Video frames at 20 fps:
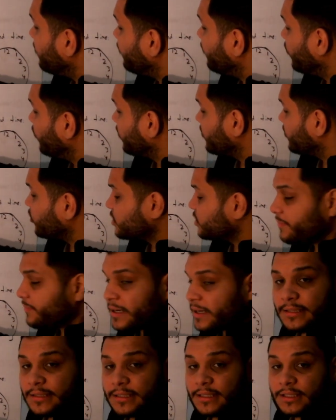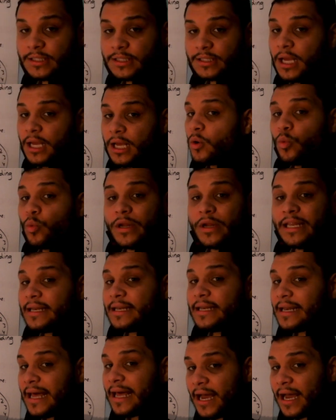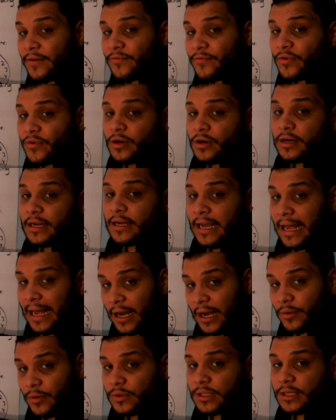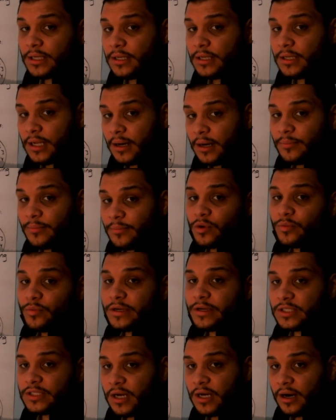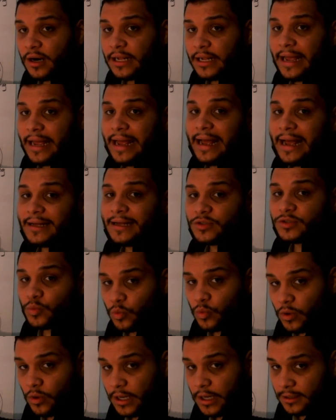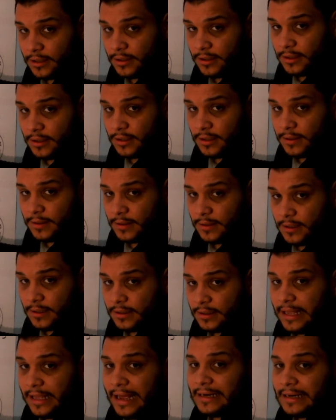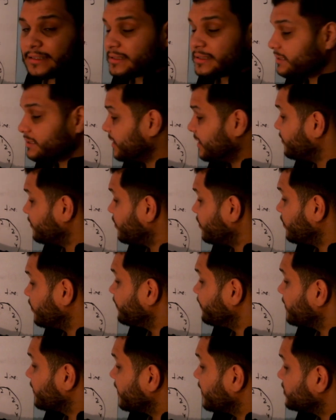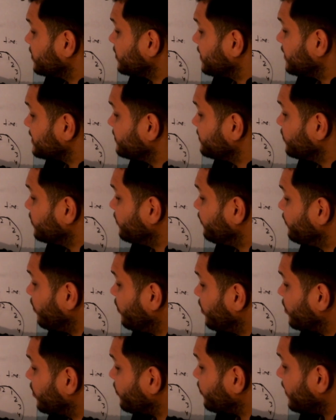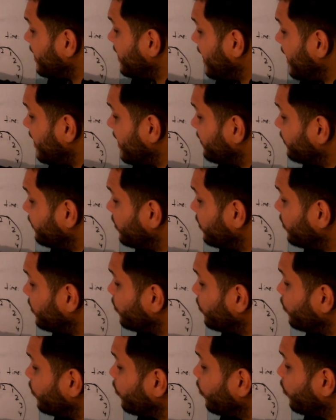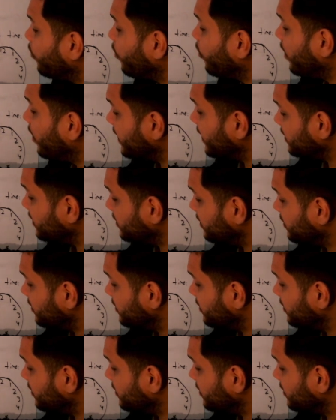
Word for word: four more spaces. We never count the number we start at as one. That is zero. So let's move forward. We have one,